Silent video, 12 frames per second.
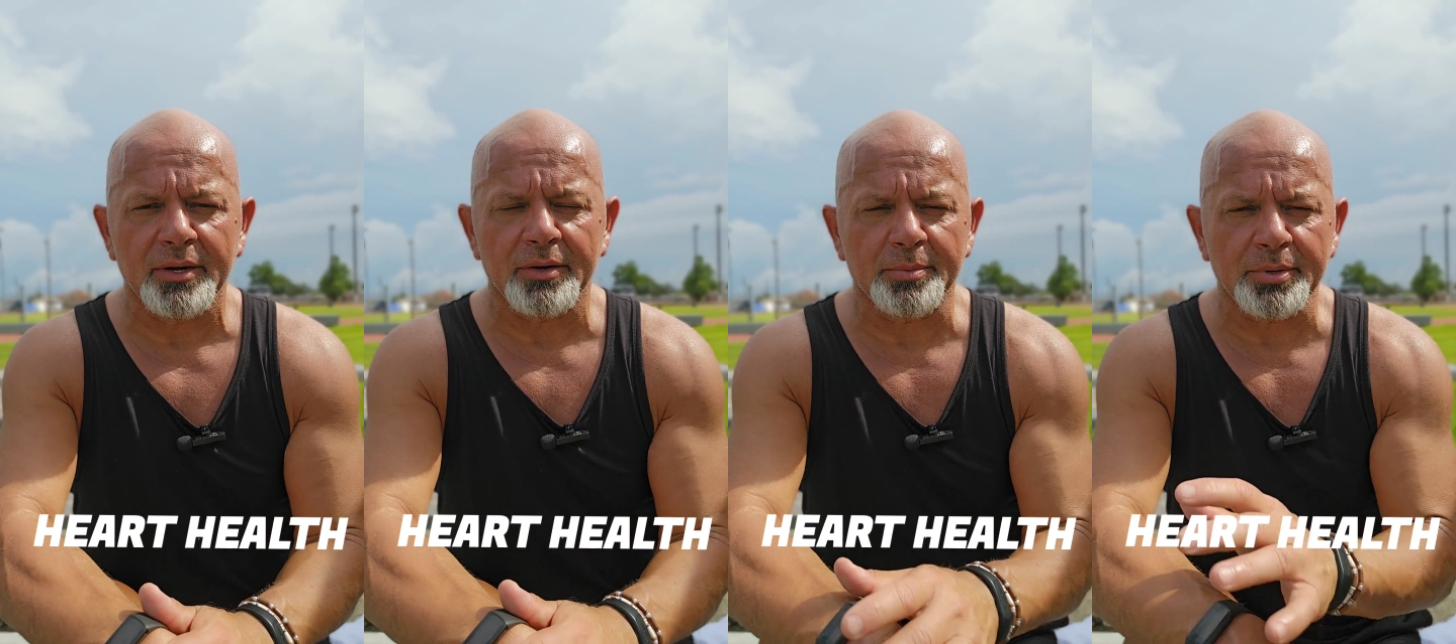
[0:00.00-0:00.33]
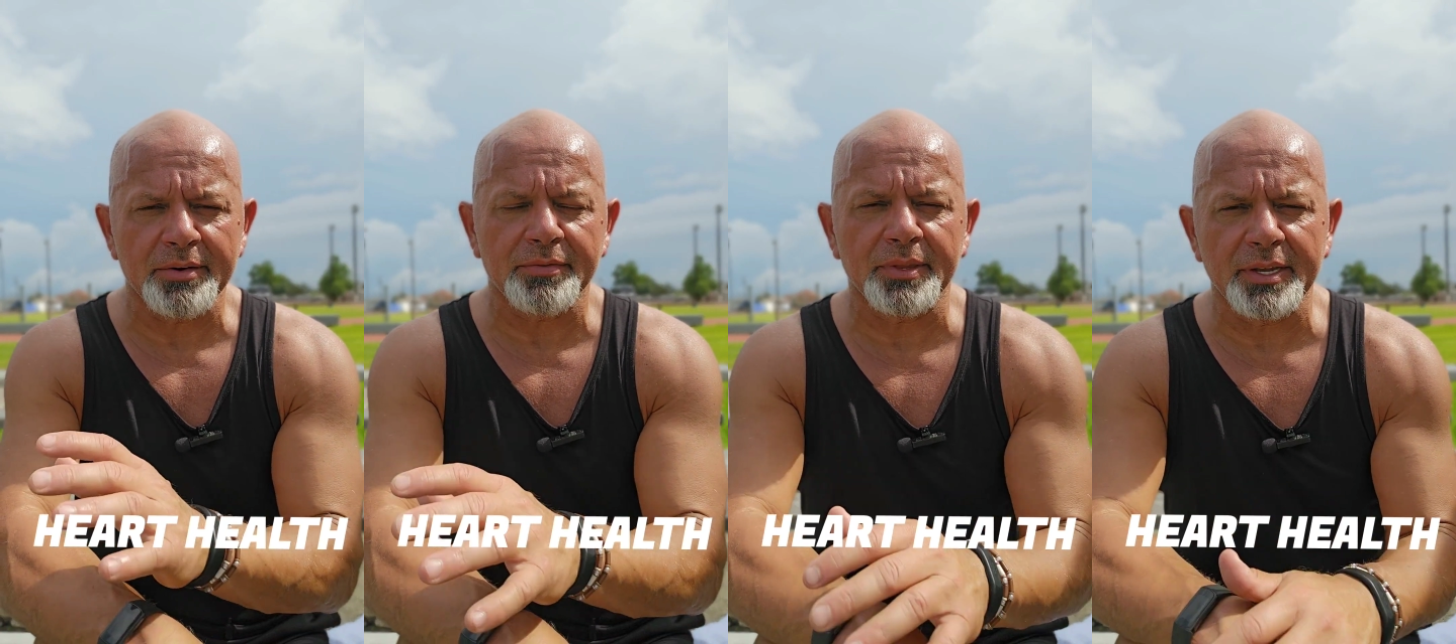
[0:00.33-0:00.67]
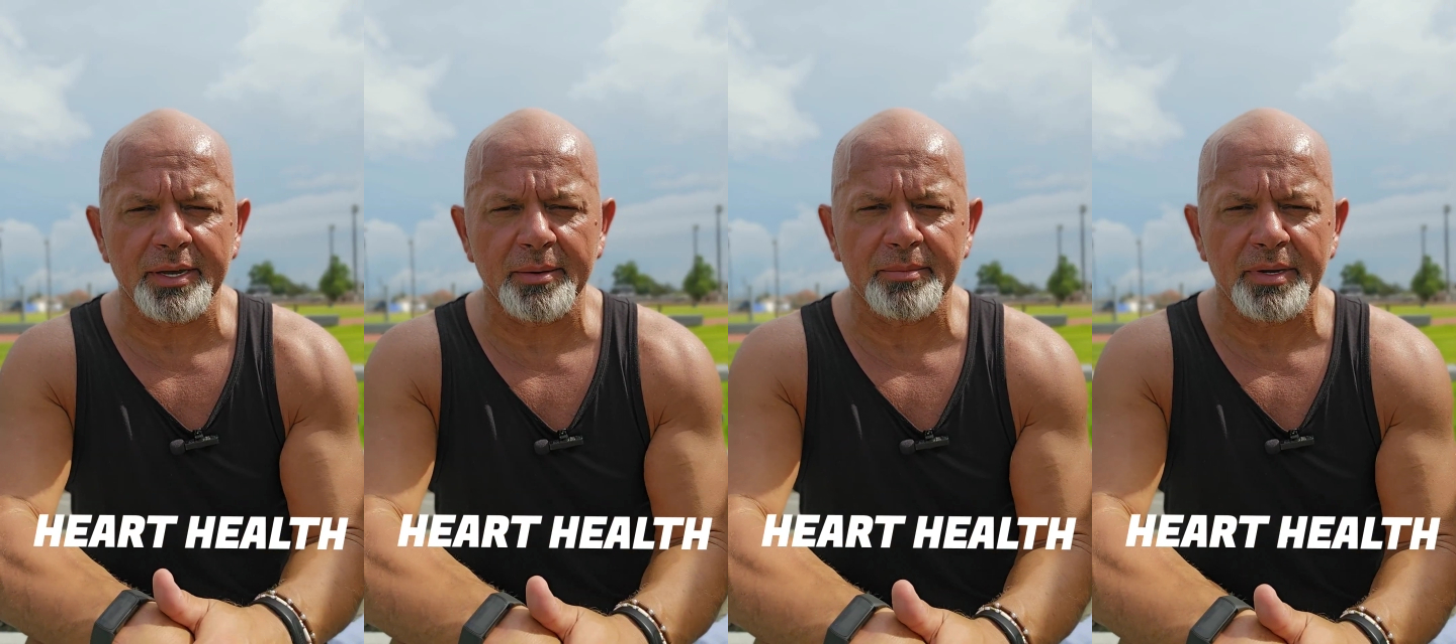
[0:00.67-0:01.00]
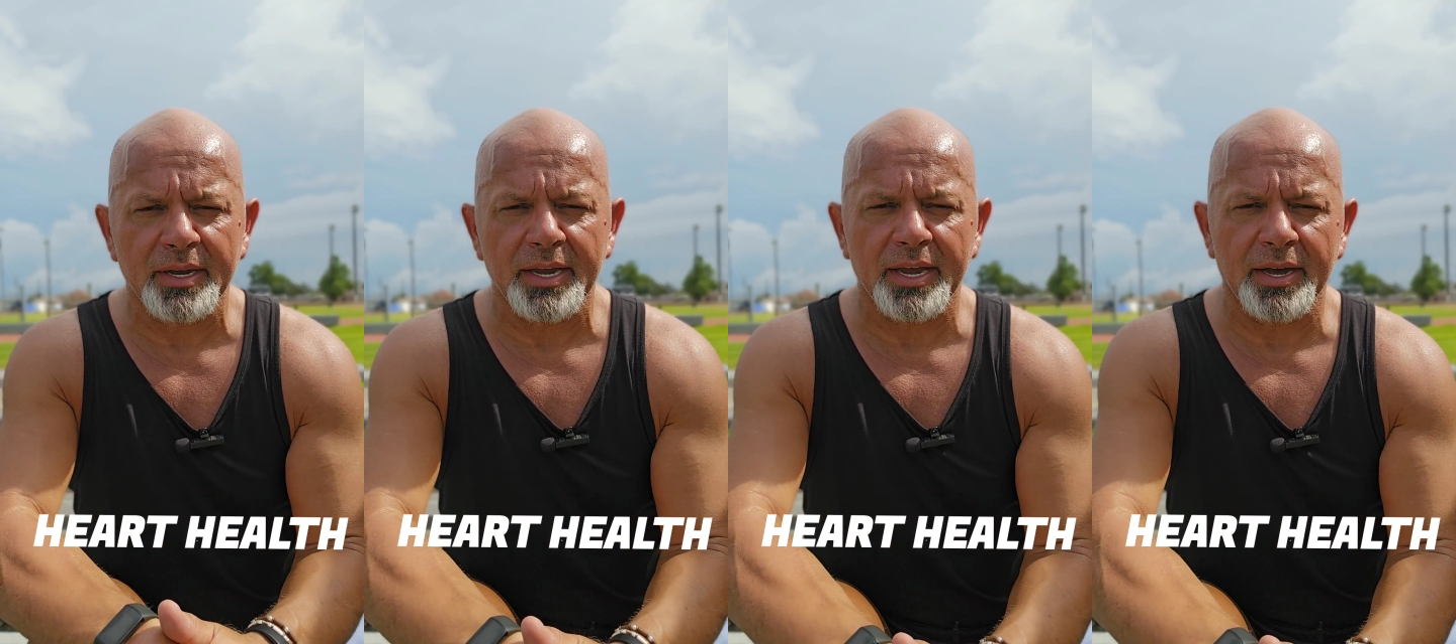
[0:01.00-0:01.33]
or pray for them
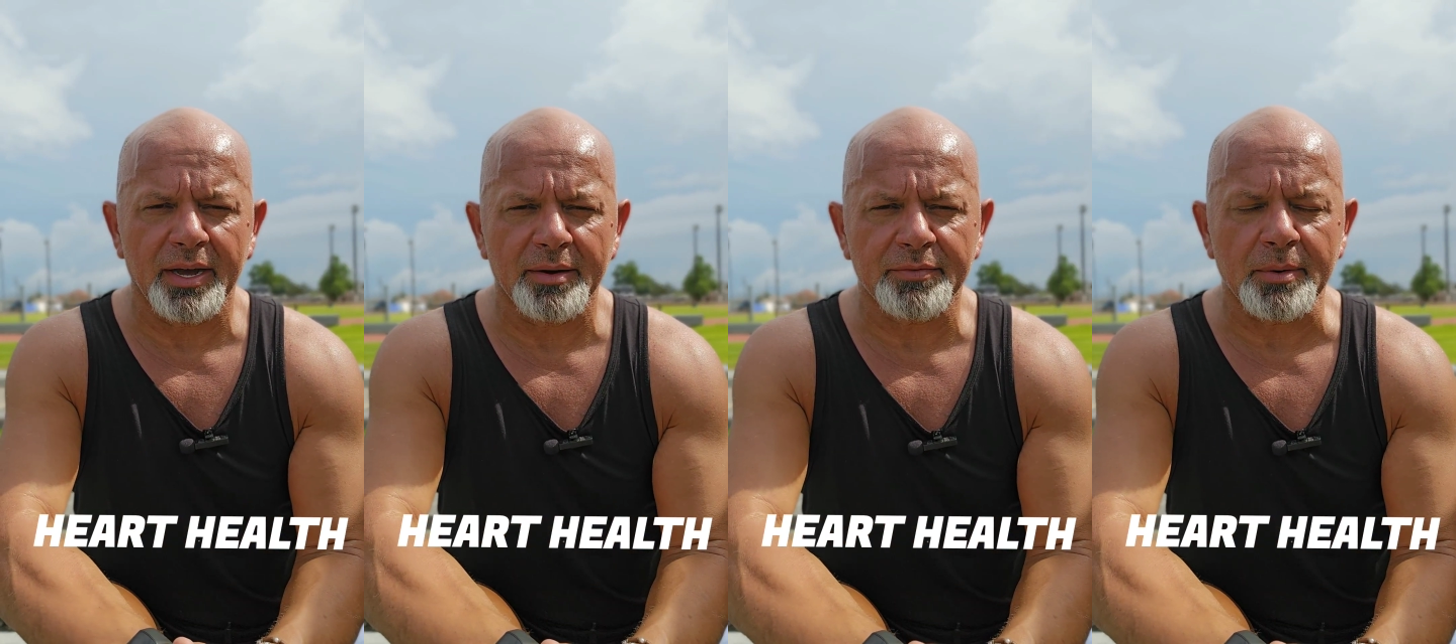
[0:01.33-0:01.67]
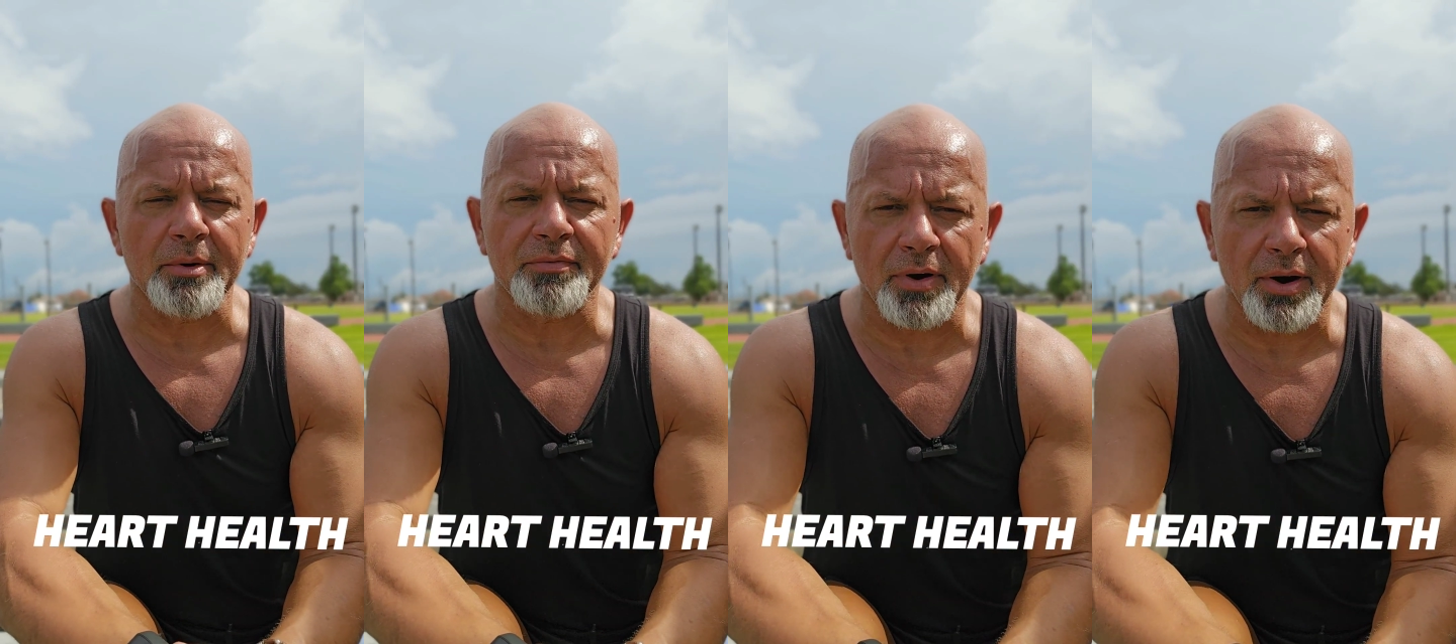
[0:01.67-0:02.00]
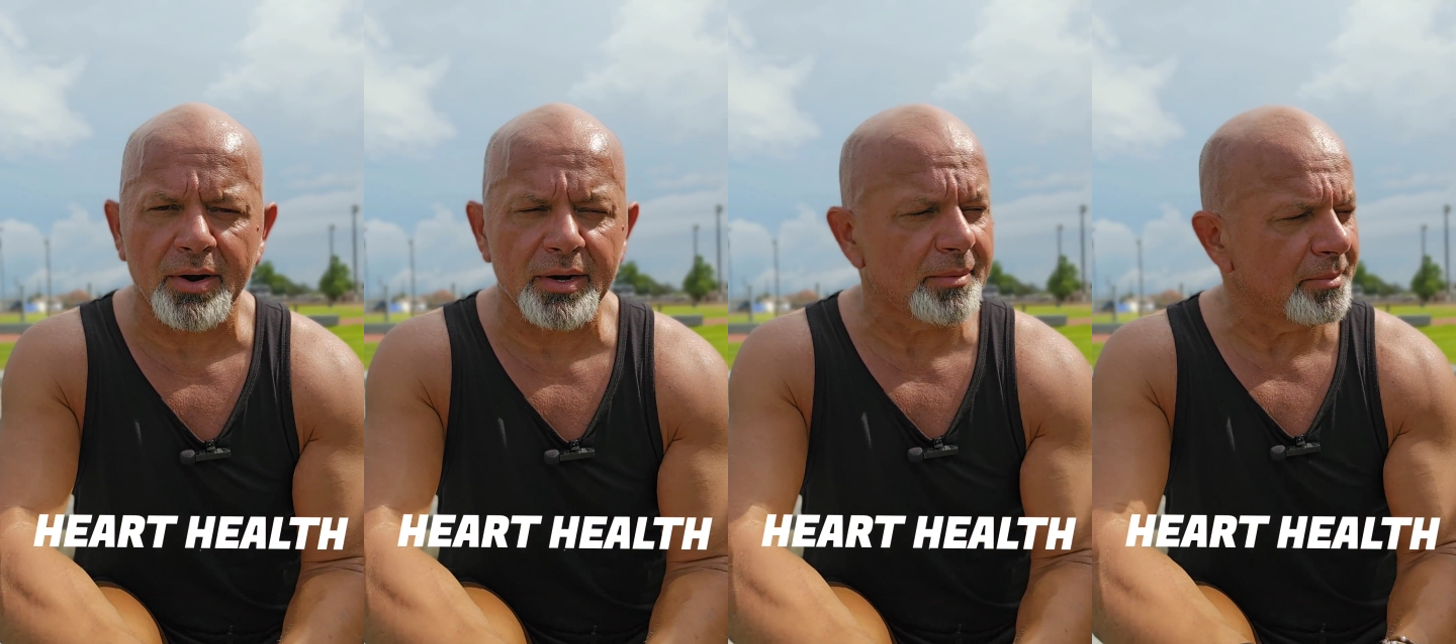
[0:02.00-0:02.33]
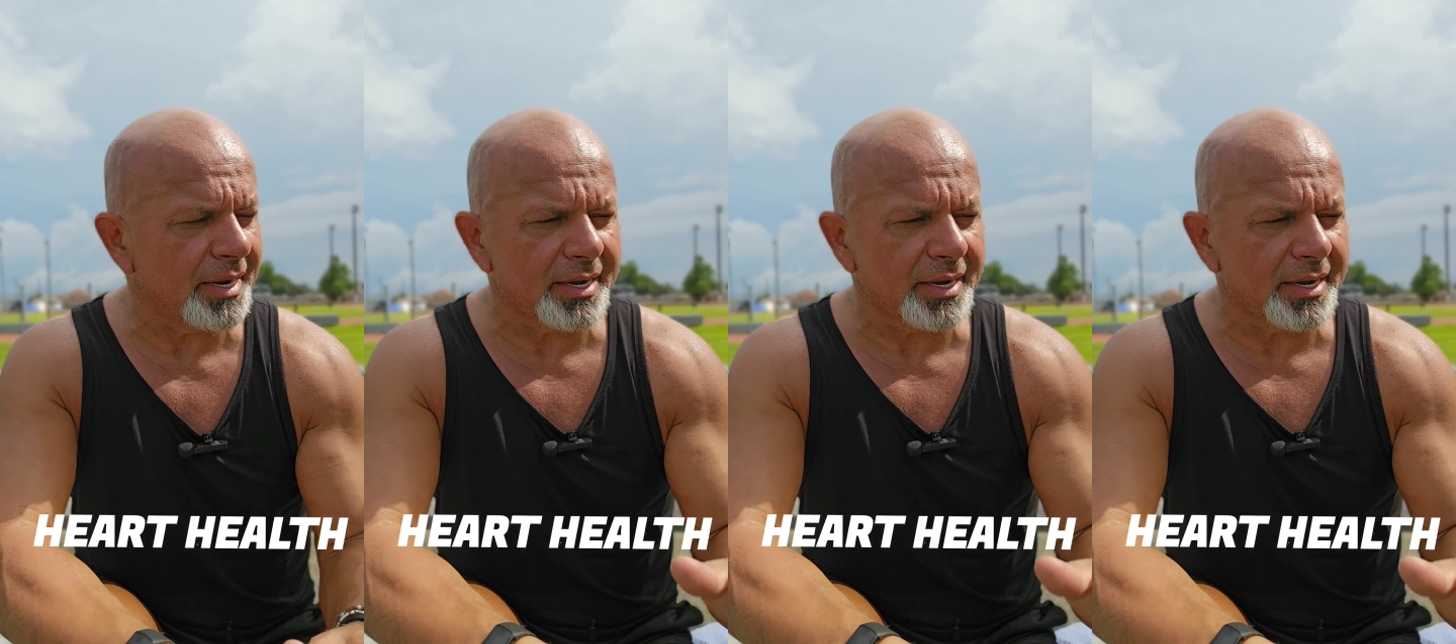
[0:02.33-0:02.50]
from afar. Man,